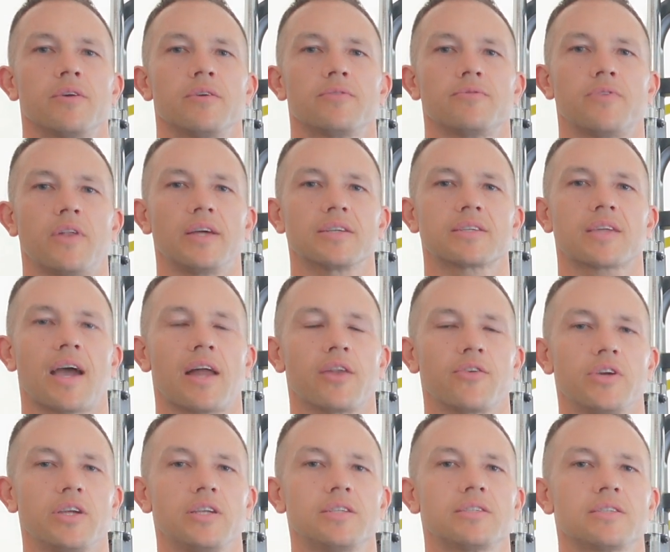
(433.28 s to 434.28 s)
for less
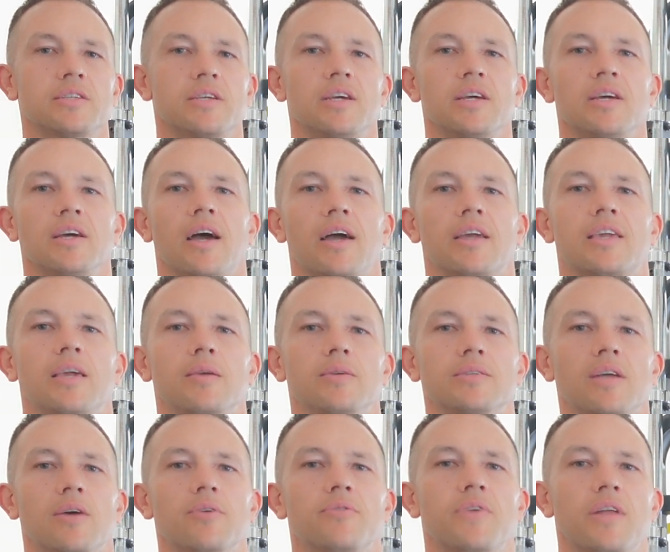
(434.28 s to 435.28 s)
calories and keep
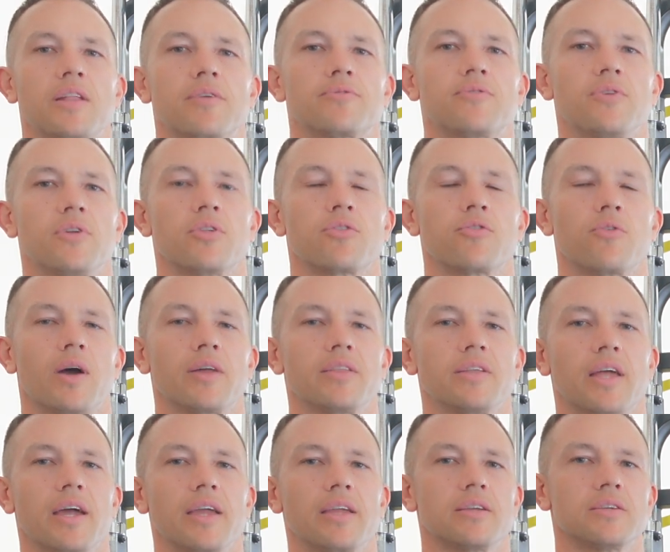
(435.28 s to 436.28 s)
yourself feeling fuller throughout the
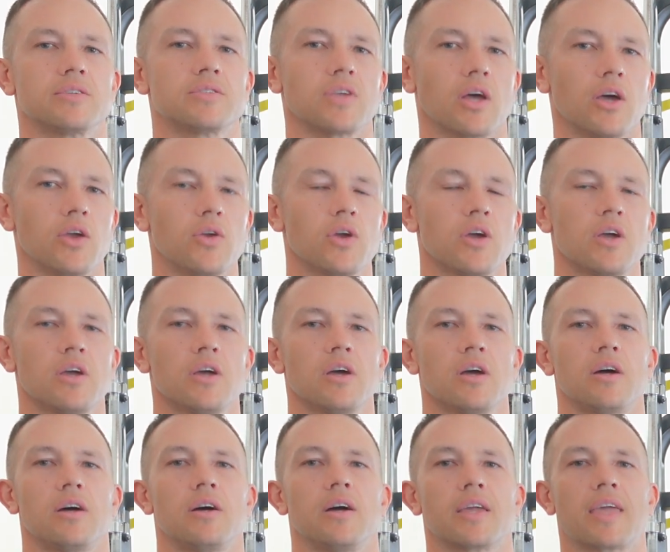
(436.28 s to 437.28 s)
day. So
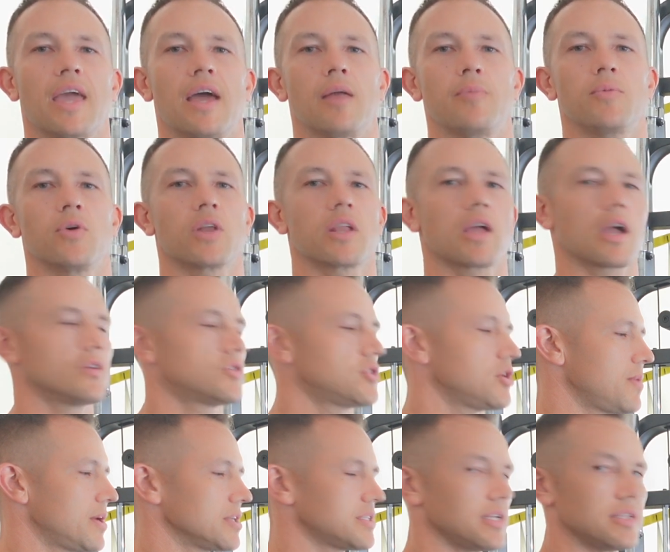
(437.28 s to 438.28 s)
again, I'm not going to go
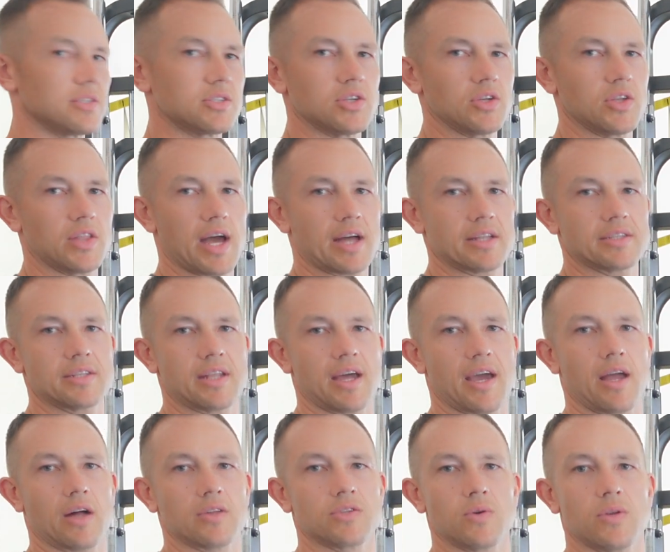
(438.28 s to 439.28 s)
too much into that
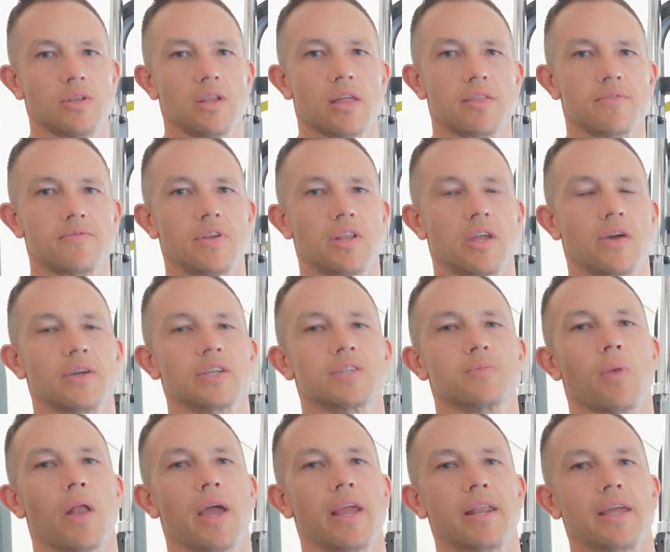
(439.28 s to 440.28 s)
today. I'll do another video
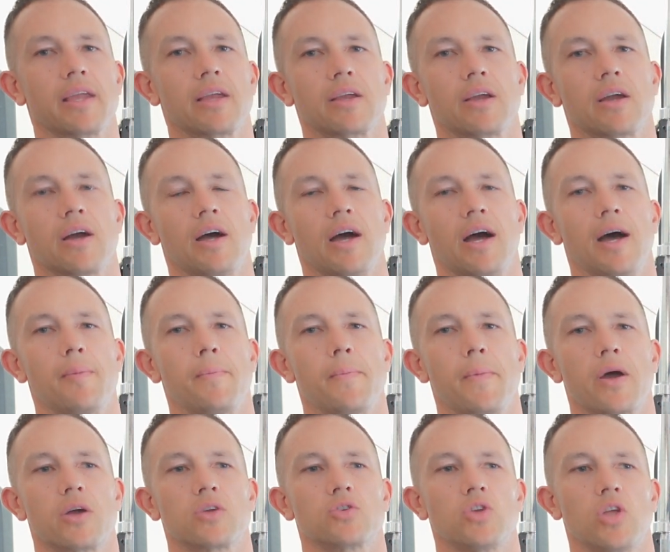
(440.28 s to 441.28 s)
explaining,
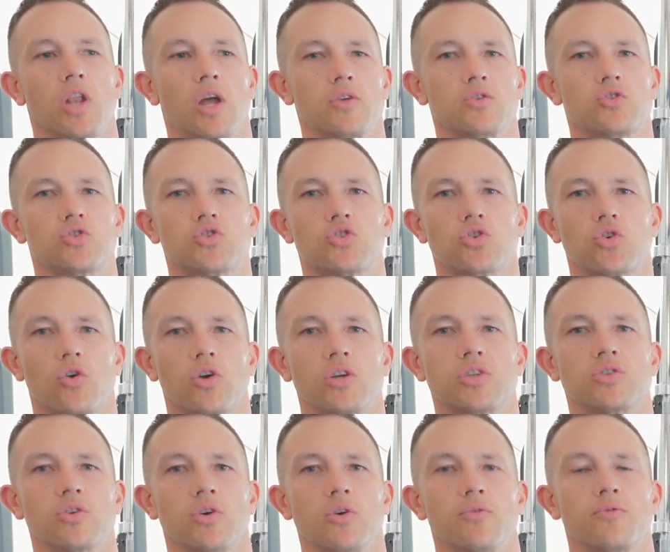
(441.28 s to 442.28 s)

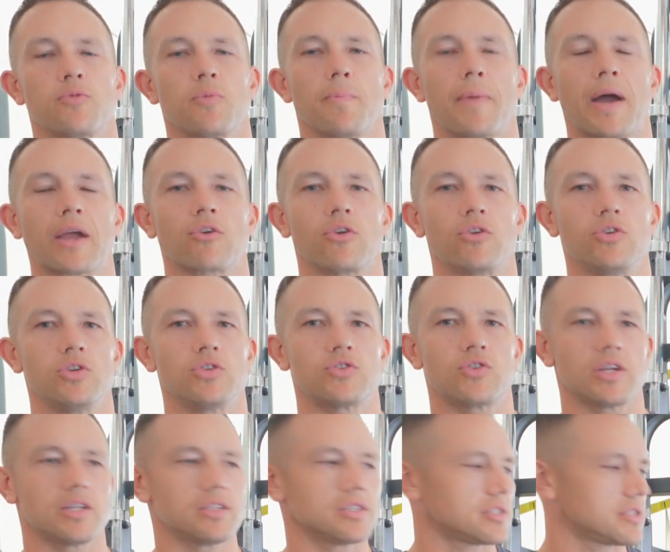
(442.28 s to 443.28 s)
choice of
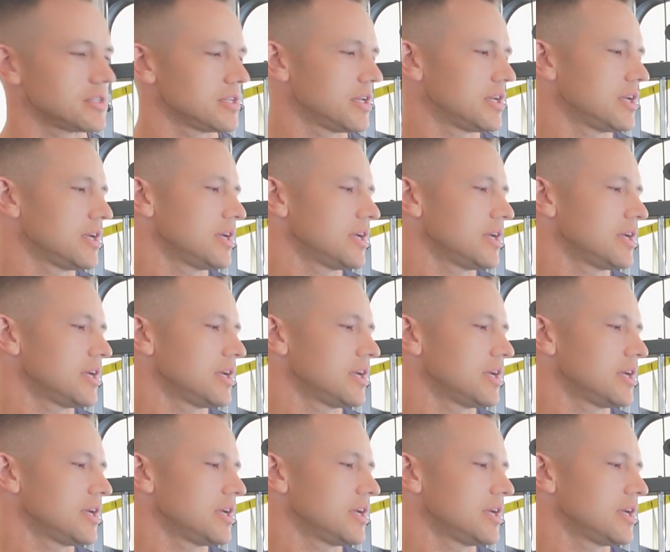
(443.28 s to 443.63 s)
macronutrients.